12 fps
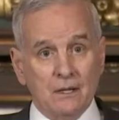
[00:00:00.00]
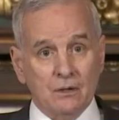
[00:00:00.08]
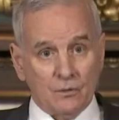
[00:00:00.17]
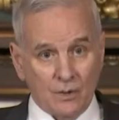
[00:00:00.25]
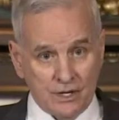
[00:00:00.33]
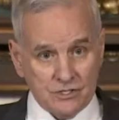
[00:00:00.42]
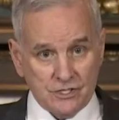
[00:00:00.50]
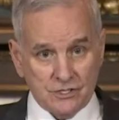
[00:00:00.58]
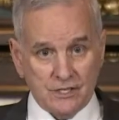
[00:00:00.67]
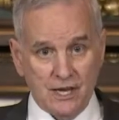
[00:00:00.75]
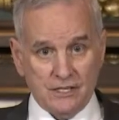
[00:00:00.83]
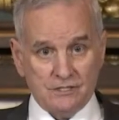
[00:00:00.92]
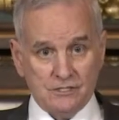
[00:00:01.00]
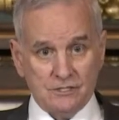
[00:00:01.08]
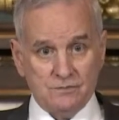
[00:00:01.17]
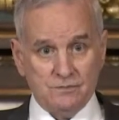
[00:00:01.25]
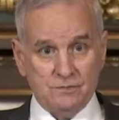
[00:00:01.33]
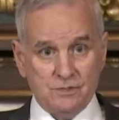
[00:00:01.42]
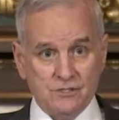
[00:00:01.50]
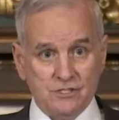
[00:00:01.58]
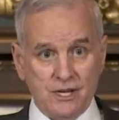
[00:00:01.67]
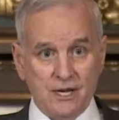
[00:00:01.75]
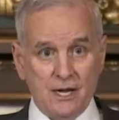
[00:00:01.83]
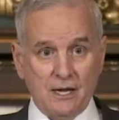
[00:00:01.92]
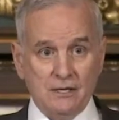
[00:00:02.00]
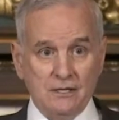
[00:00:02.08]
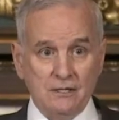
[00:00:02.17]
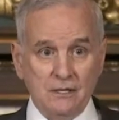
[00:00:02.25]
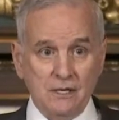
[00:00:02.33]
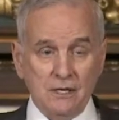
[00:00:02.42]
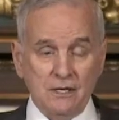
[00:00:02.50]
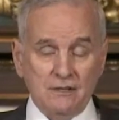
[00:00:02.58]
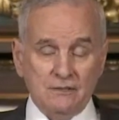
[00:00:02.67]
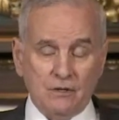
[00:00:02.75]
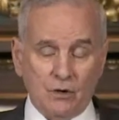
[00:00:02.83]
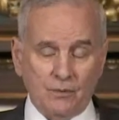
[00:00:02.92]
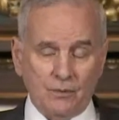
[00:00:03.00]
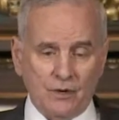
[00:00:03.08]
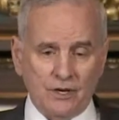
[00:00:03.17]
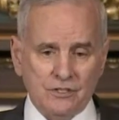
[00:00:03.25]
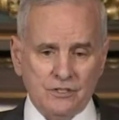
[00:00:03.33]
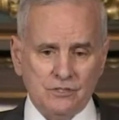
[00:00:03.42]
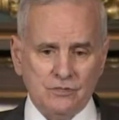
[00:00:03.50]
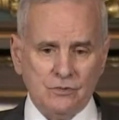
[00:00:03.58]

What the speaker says: raising taxes per se on corporations.